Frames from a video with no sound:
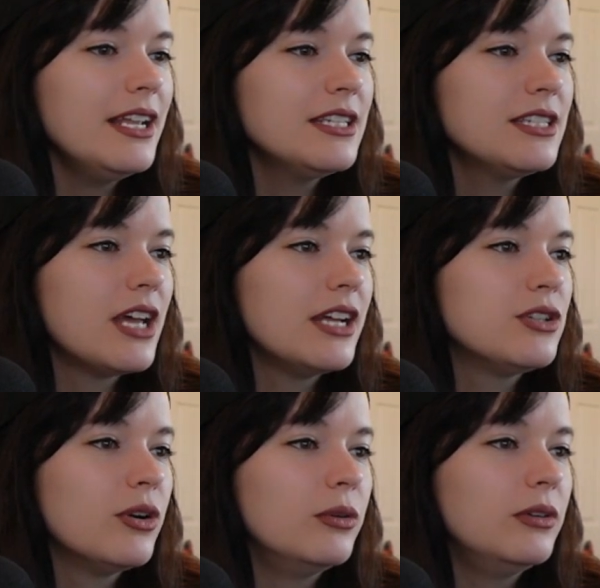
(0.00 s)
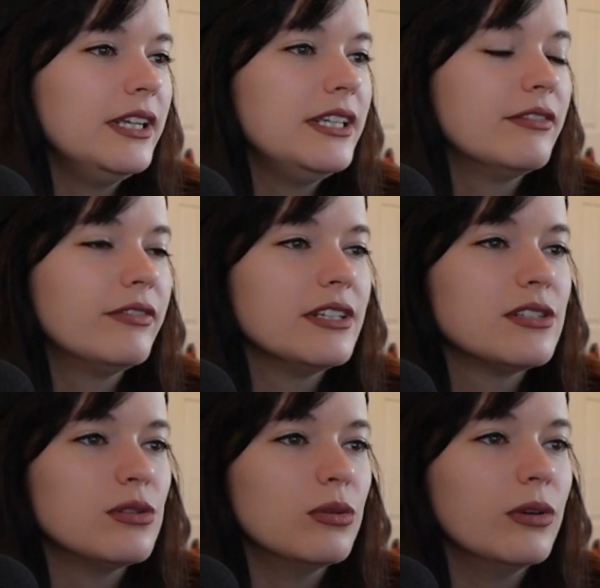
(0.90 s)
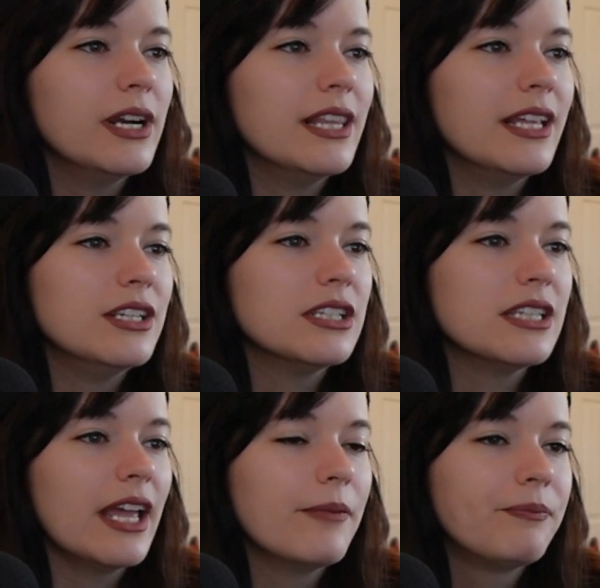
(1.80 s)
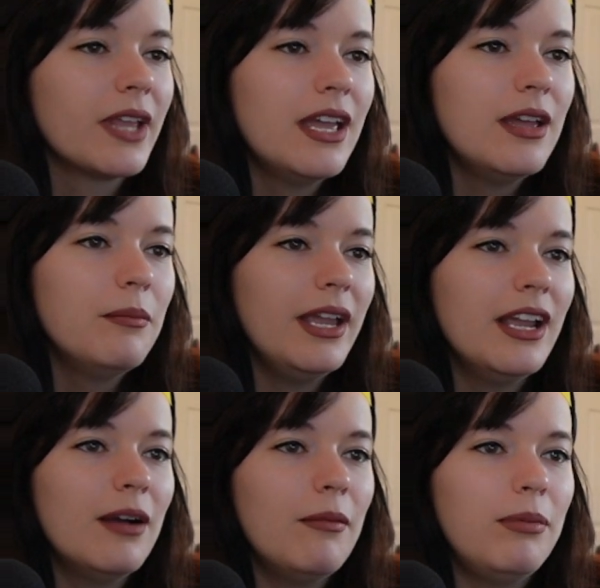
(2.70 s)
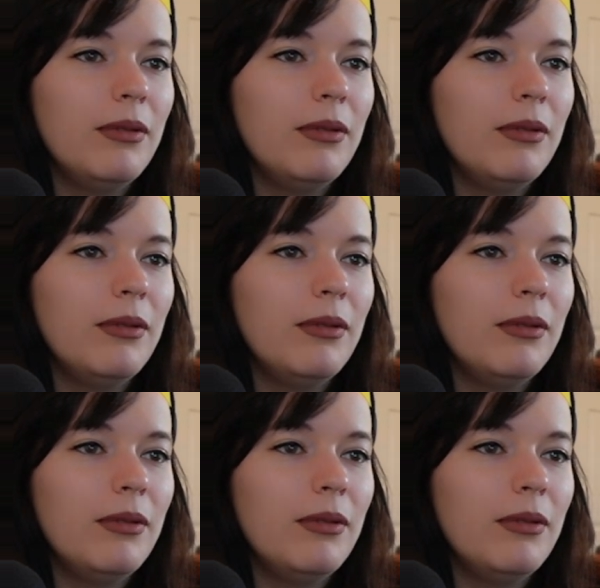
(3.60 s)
is a totally different story than just like picking up a